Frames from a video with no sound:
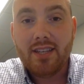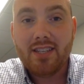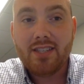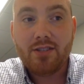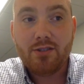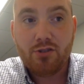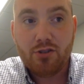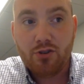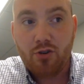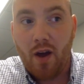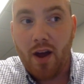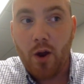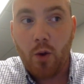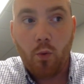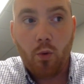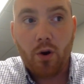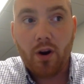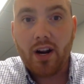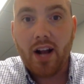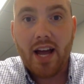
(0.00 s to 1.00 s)
to try to
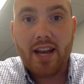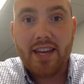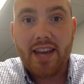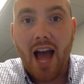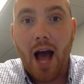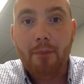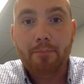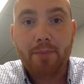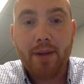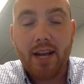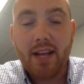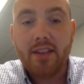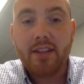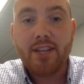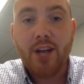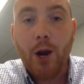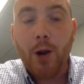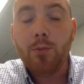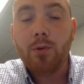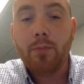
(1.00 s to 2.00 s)
work on not being the
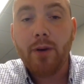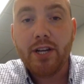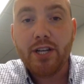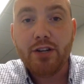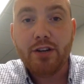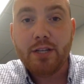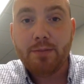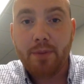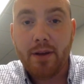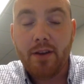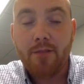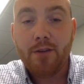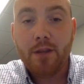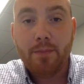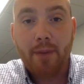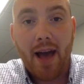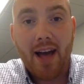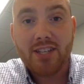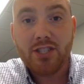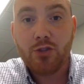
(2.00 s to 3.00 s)
terrible pitcher he's been for
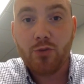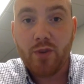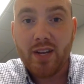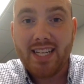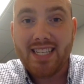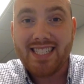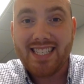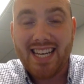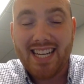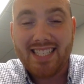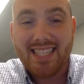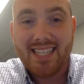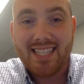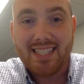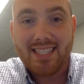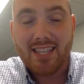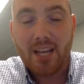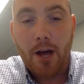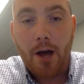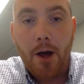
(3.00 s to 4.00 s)
the past three
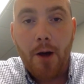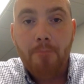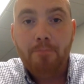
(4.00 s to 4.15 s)
seasons.